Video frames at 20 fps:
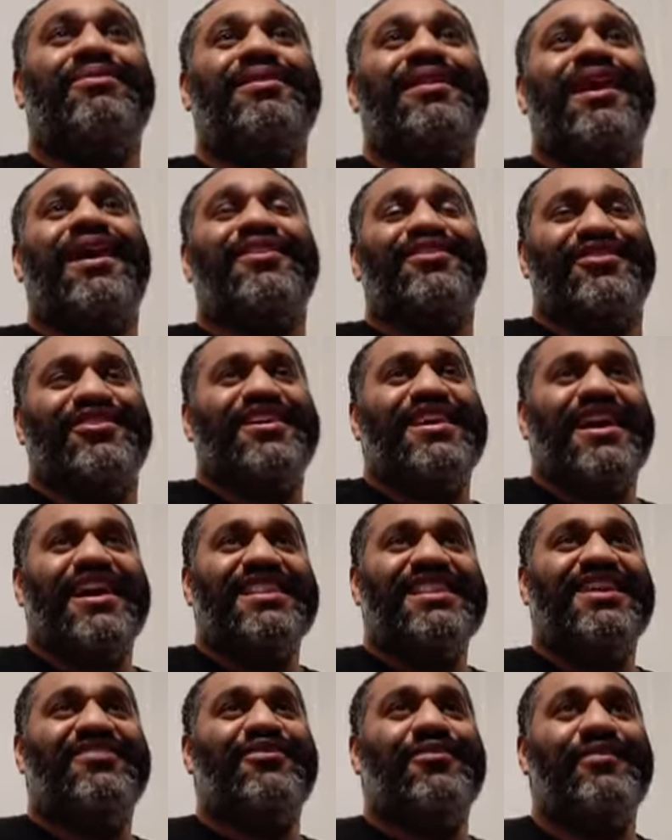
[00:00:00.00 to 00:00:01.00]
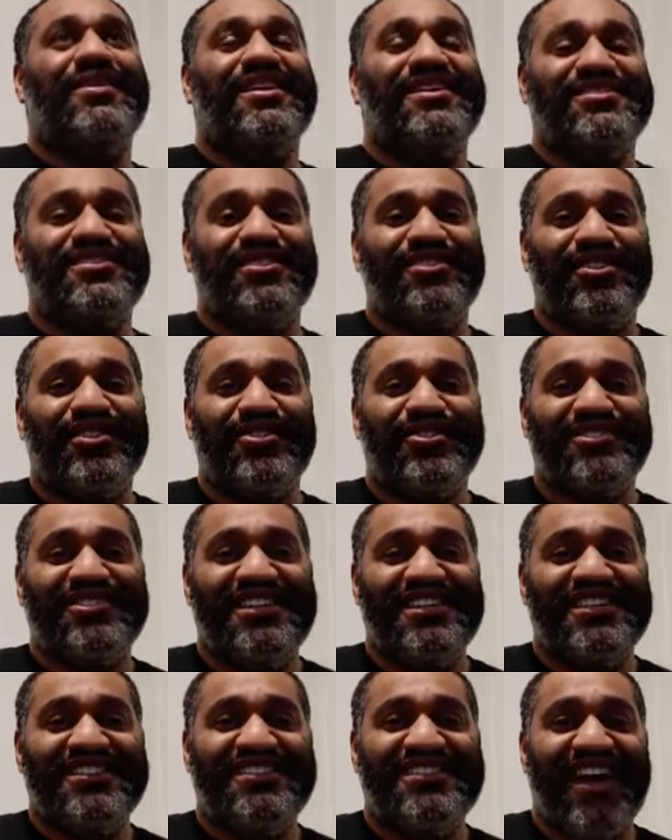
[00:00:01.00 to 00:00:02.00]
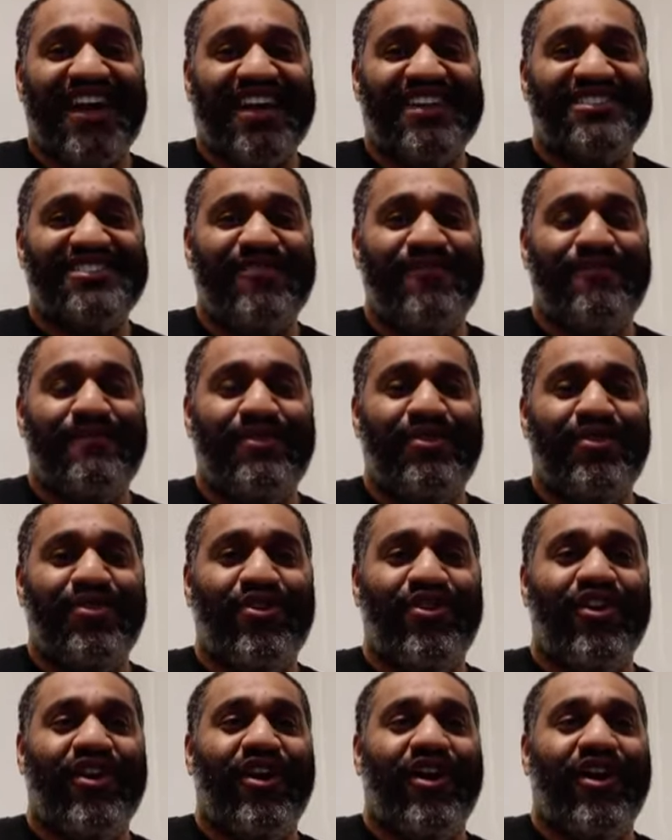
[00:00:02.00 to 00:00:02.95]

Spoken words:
Lawler. 11 minutes and 13 seconds of pure,